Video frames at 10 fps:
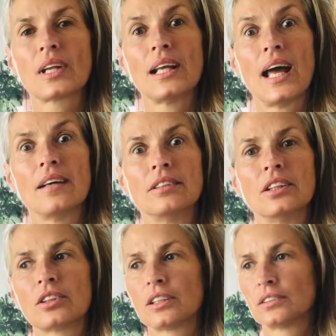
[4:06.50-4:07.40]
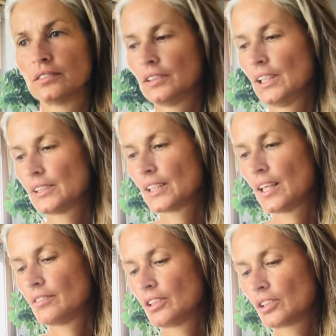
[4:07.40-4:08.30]
Have a look. Let's
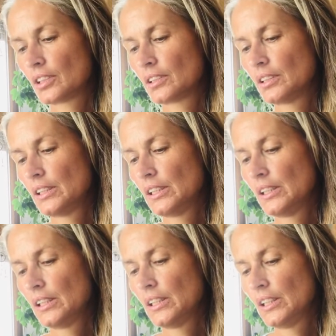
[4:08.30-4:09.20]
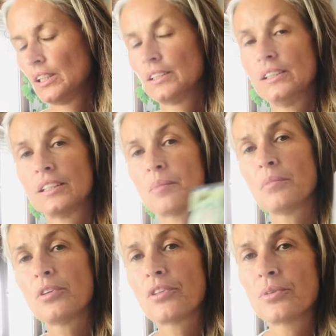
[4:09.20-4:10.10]
have a look. The number
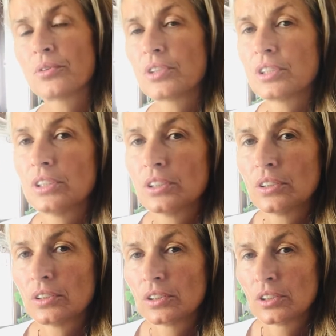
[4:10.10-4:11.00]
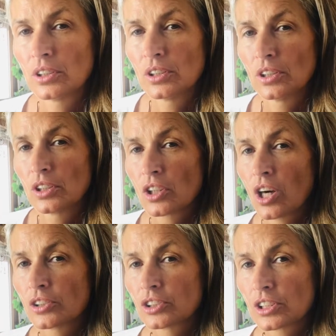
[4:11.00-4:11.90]
13,
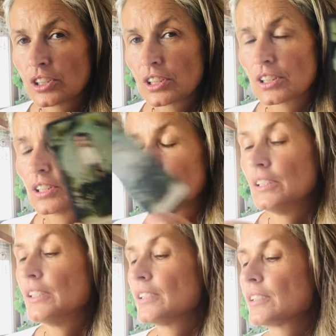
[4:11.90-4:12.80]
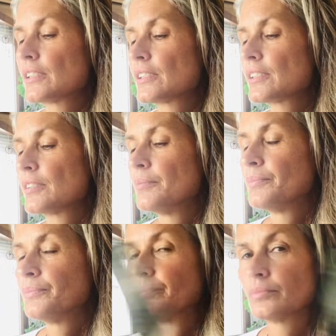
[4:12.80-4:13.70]
consciousness.
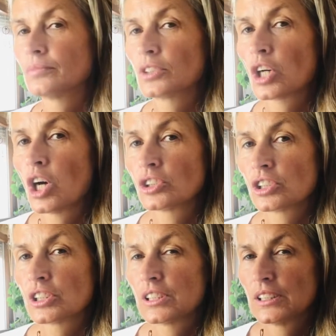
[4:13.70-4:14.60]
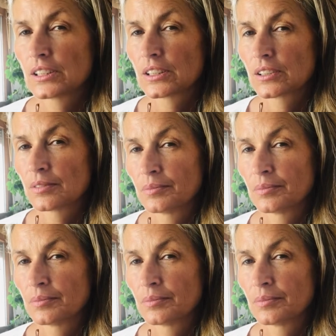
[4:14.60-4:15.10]
Consciousness.